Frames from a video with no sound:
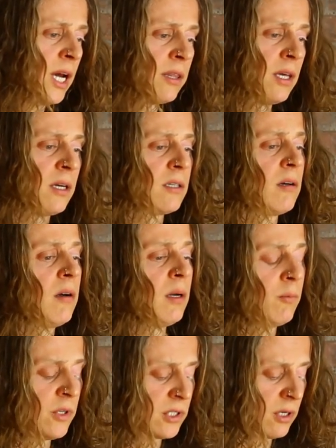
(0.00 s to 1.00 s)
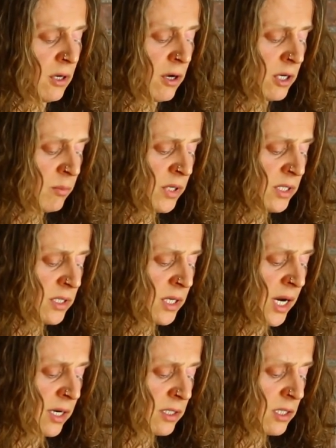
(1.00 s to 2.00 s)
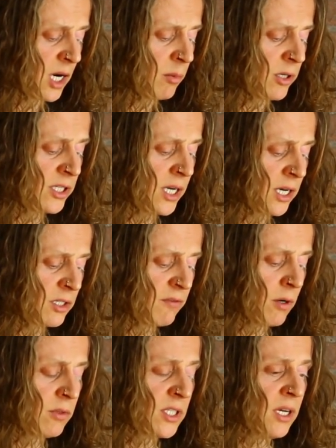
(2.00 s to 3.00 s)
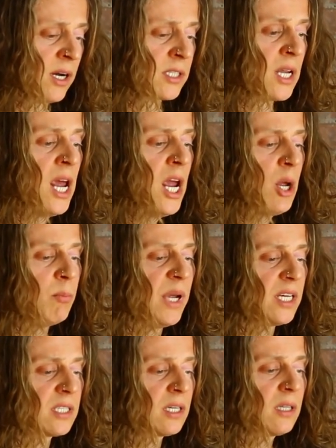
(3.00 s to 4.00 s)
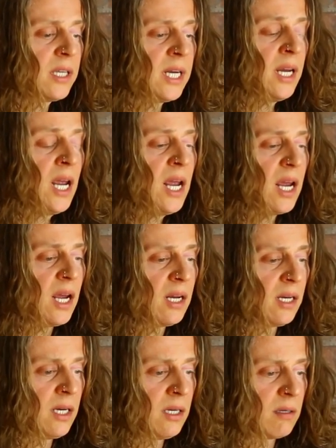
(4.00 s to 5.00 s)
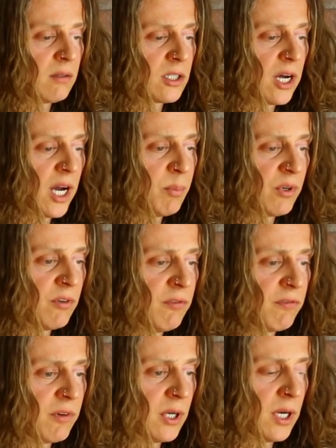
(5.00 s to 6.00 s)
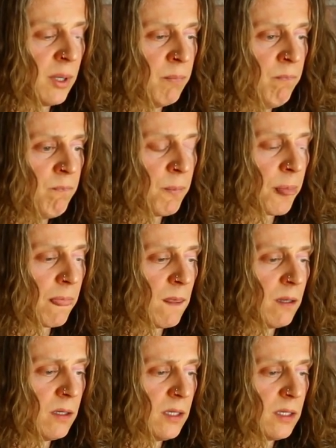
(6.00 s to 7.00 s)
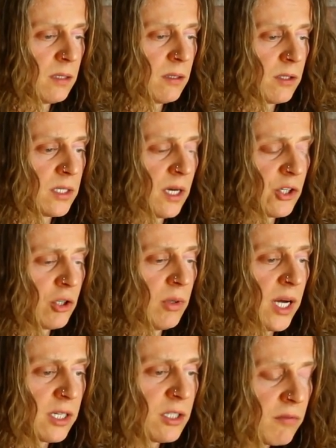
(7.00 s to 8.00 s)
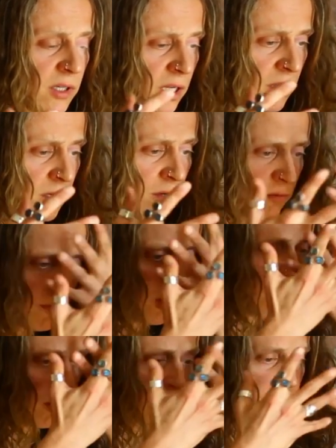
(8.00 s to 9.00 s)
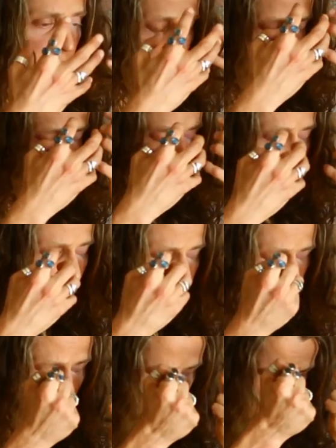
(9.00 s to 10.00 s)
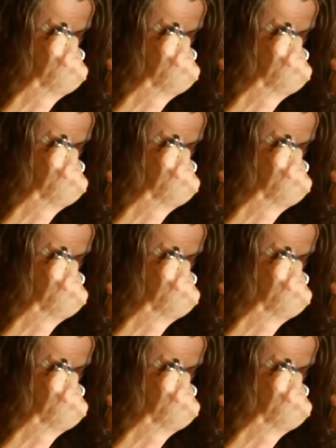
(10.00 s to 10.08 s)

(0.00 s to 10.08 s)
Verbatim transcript: at that time was anonymous sex, cyber sex, phone sex, basically any type of sexual activity that involved me